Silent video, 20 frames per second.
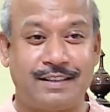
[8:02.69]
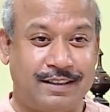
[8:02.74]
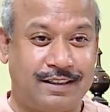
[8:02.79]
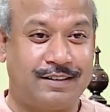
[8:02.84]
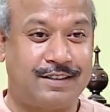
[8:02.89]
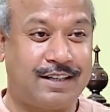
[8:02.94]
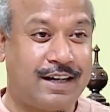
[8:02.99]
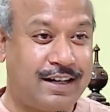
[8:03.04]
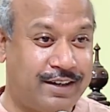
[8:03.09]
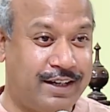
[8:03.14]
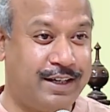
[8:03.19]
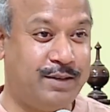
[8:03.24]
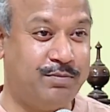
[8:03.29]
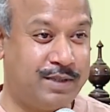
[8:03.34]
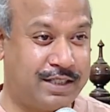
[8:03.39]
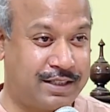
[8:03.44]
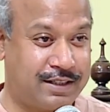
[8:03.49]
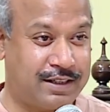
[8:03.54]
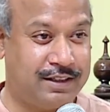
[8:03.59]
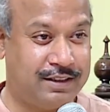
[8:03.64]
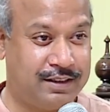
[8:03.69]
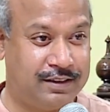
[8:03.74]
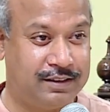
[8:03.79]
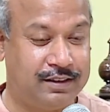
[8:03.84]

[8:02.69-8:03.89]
sa ahimsa.